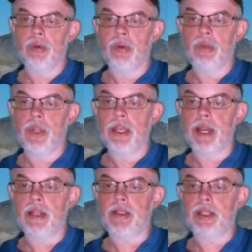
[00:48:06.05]
What do we
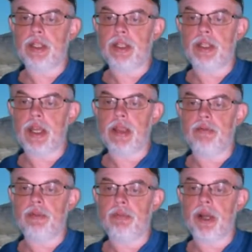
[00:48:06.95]
got
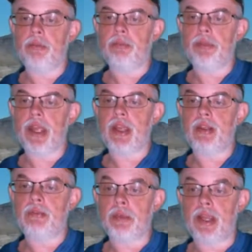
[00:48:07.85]
today? Vermont
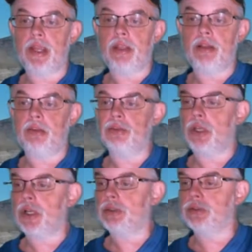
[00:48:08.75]
banning
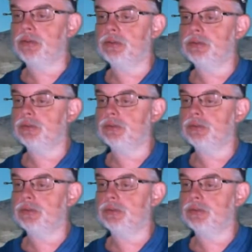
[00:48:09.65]
clotheslines.